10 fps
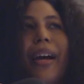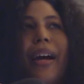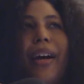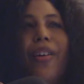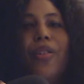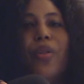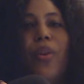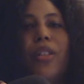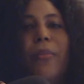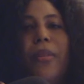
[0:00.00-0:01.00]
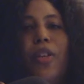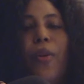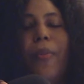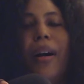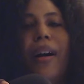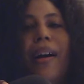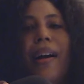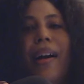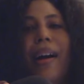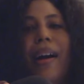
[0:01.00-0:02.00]
I also want to big
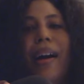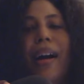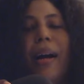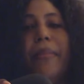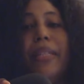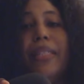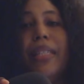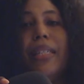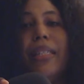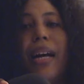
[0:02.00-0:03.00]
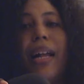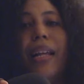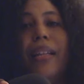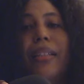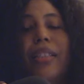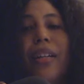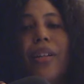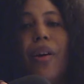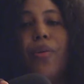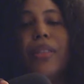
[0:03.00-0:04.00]
up deceased Alan
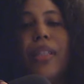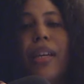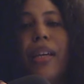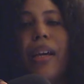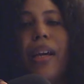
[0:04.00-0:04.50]
Jankowski,